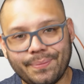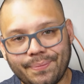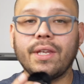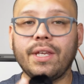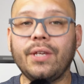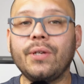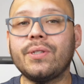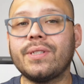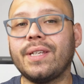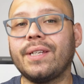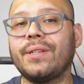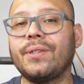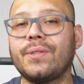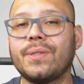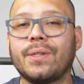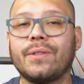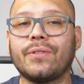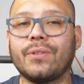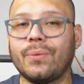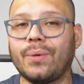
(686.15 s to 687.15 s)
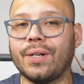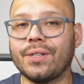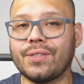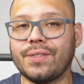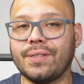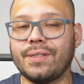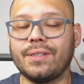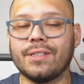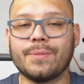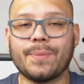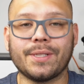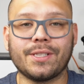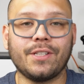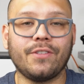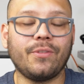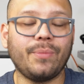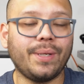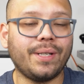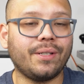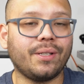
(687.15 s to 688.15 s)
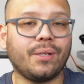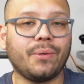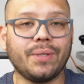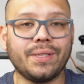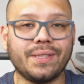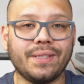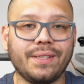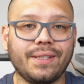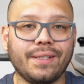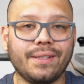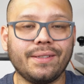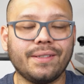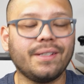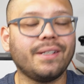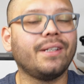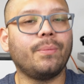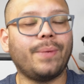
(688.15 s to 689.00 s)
Huge thank you to everyone for watching, especially if you made it all the way to the end.